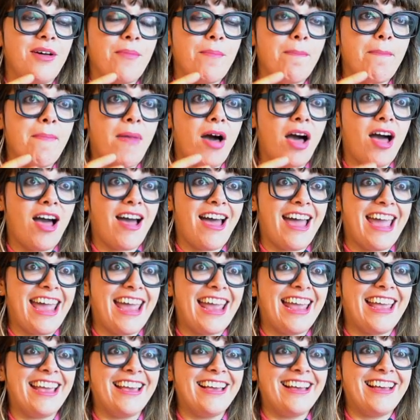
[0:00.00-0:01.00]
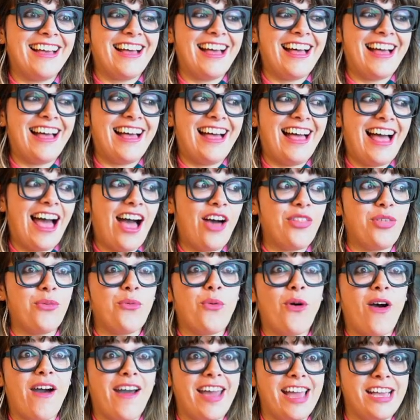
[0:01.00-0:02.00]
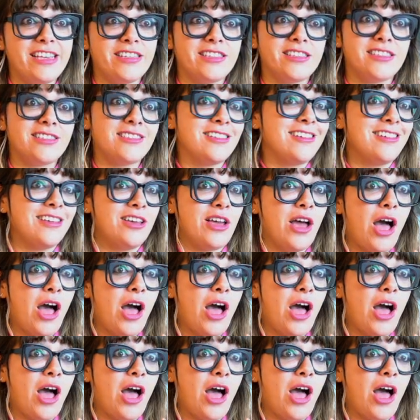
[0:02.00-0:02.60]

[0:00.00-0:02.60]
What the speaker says: my otherwise